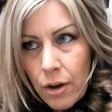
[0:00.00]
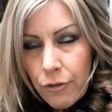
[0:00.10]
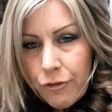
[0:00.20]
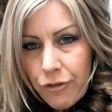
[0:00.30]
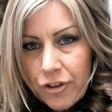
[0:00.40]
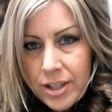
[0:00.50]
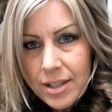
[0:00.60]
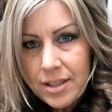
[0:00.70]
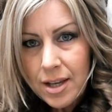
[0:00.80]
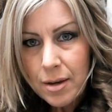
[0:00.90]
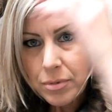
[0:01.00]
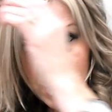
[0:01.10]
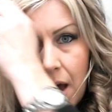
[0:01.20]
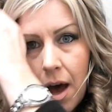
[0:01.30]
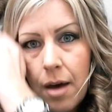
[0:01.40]
frizz up
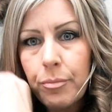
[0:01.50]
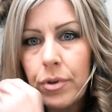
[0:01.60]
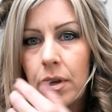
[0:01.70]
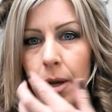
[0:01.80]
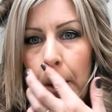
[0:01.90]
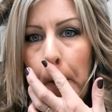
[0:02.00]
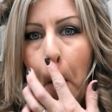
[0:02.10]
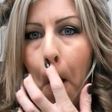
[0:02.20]
top, you know.